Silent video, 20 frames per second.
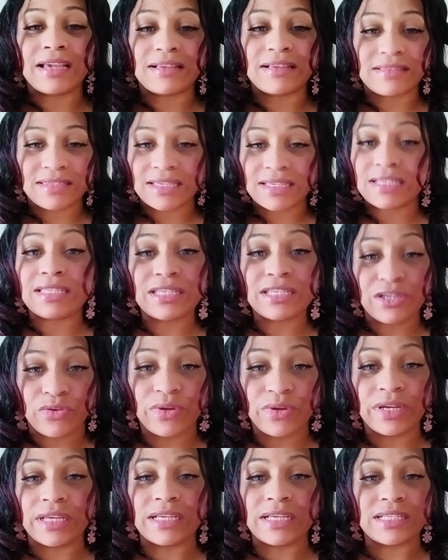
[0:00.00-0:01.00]
six
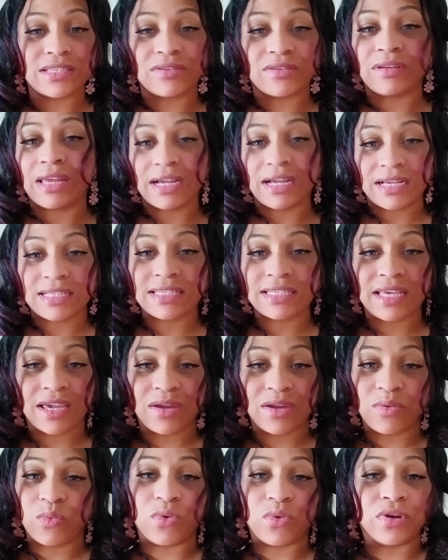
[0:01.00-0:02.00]
ingredients. So like I
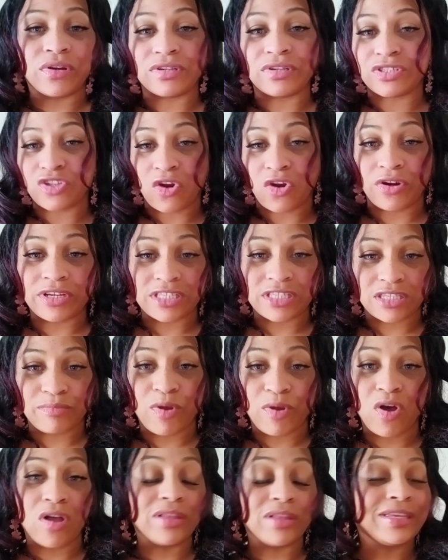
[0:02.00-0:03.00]
say, we're starting
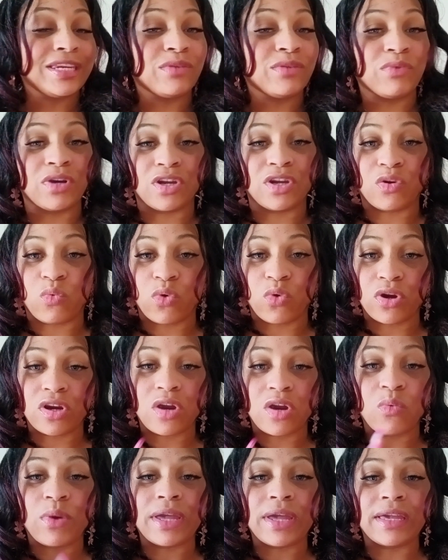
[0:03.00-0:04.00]
small and then we're gonna work
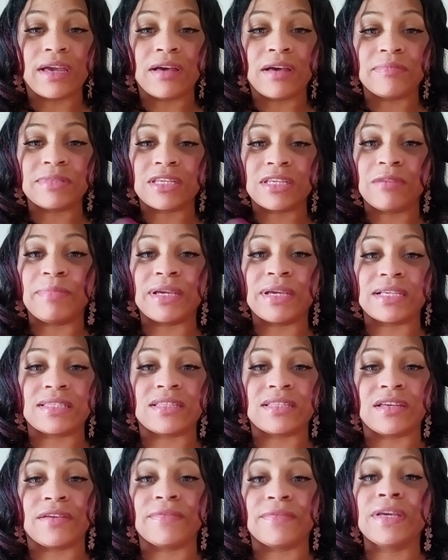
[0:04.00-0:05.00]
our way up to the big
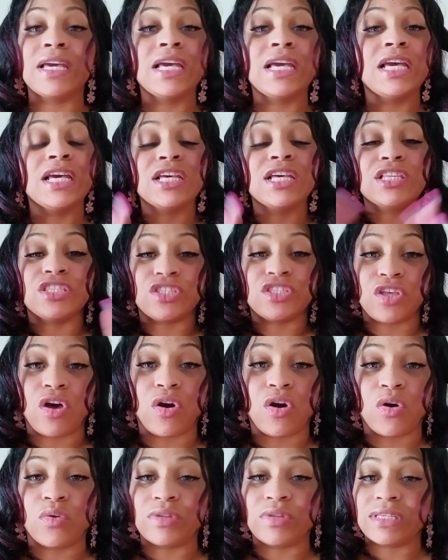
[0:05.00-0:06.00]
stuff.
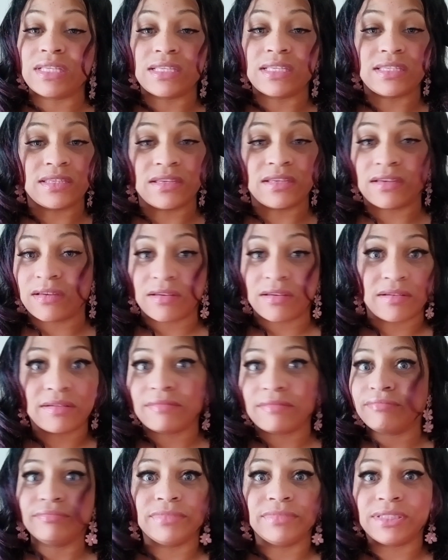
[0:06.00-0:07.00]
So this is a
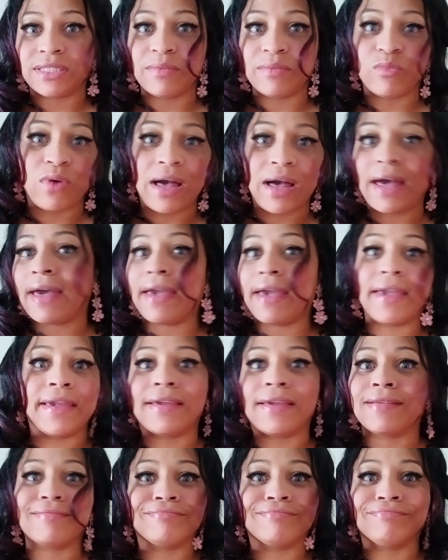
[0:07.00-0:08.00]

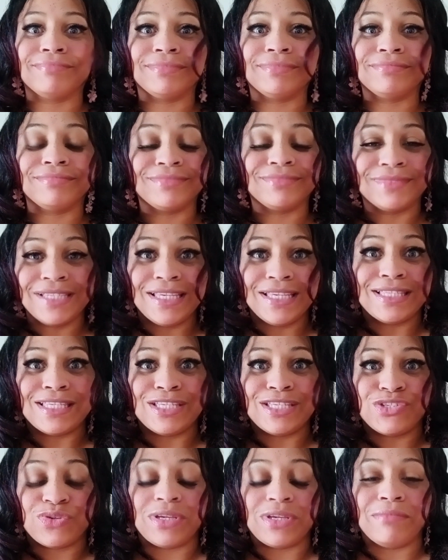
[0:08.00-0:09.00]
semi
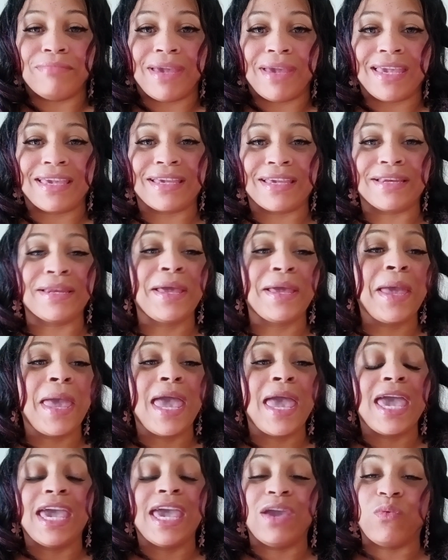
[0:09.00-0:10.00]
easy treat making.
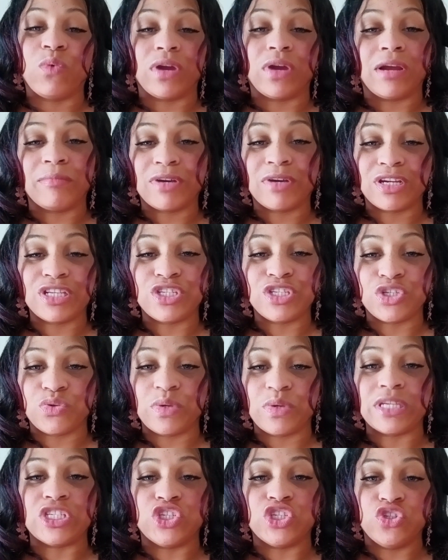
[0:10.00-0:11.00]
And what I'm going to do
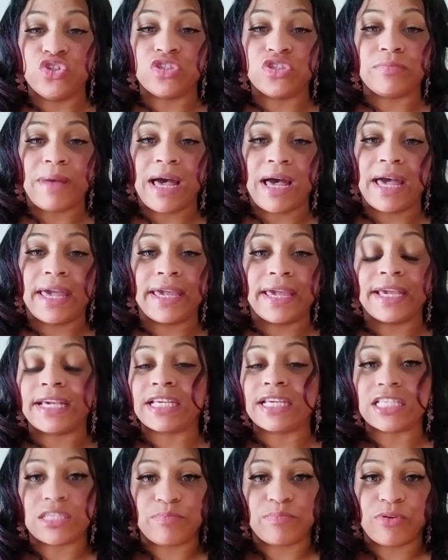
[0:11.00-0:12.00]
is use my
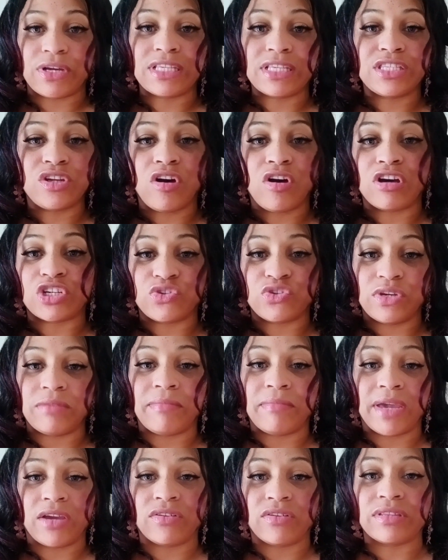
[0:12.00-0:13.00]
express dog treat
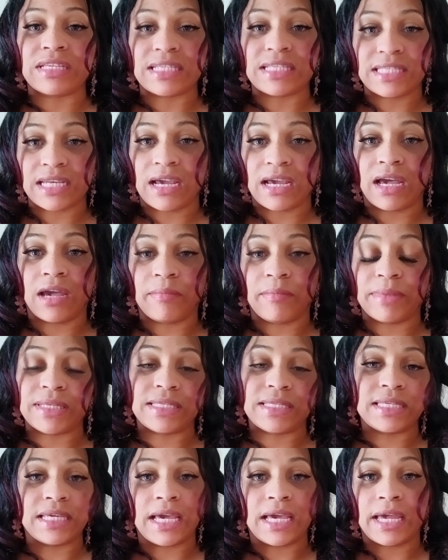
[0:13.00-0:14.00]
maker this time and
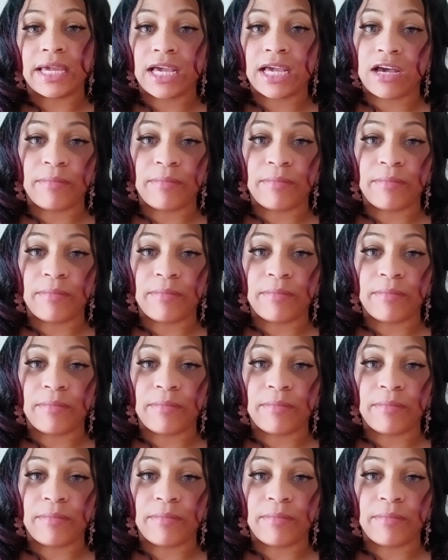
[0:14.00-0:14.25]
see how it come